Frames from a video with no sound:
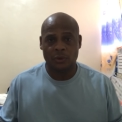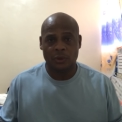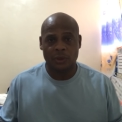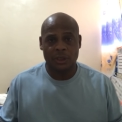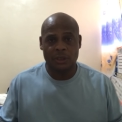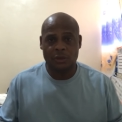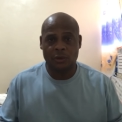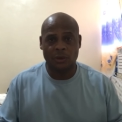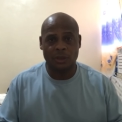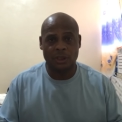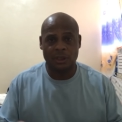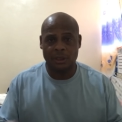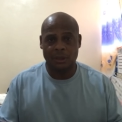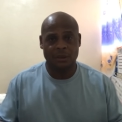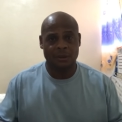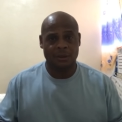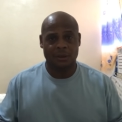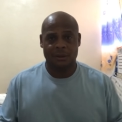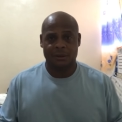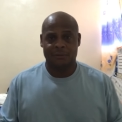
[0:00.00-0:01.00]
He's going
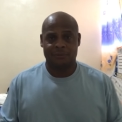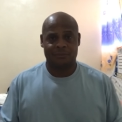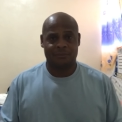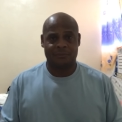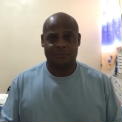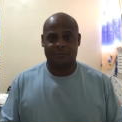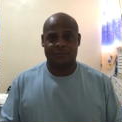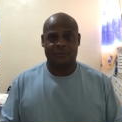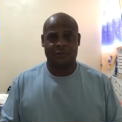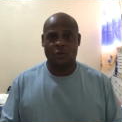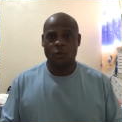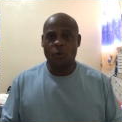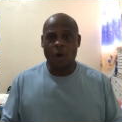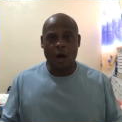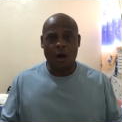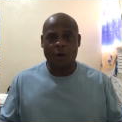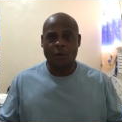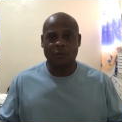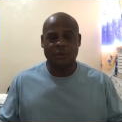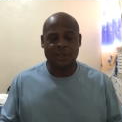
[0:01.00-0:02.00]
to do
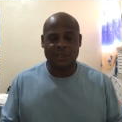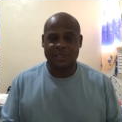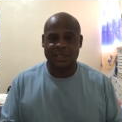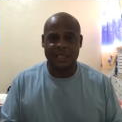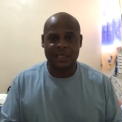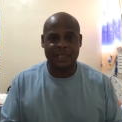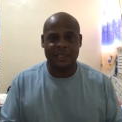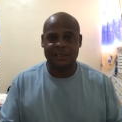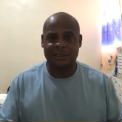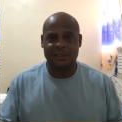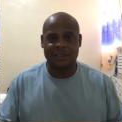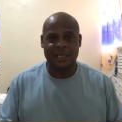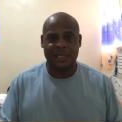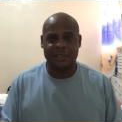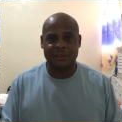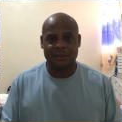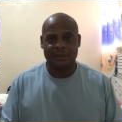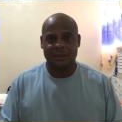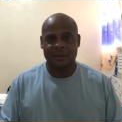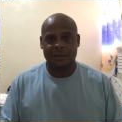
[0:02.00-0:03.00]
all the things
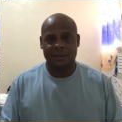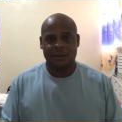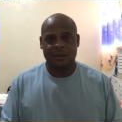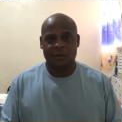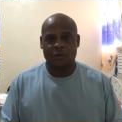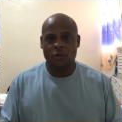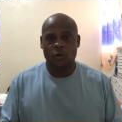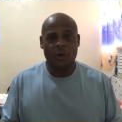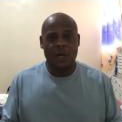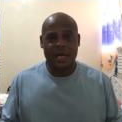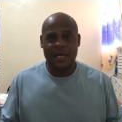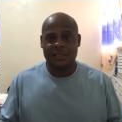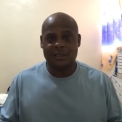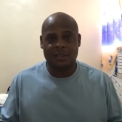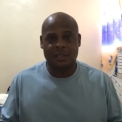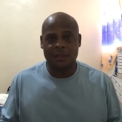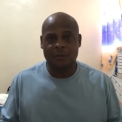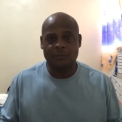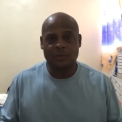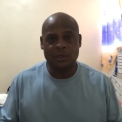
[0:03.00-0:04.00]
that you
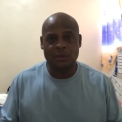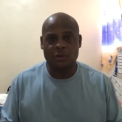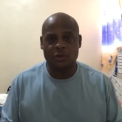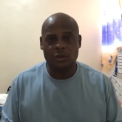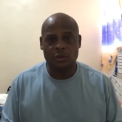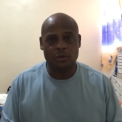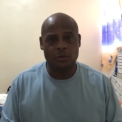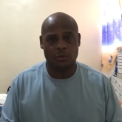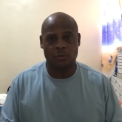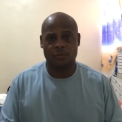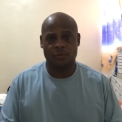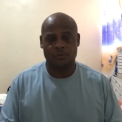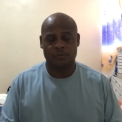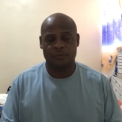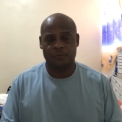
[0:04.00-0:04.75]
ask him to do.